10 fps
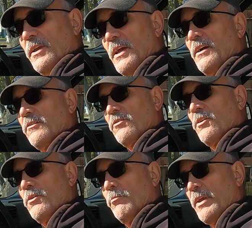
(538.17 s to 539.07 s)
Yeah,
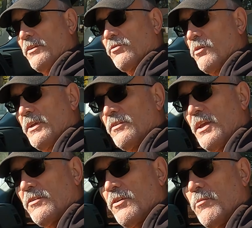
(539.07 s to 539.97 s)
so basically it
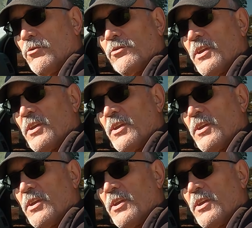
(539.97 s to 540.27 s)
takes almost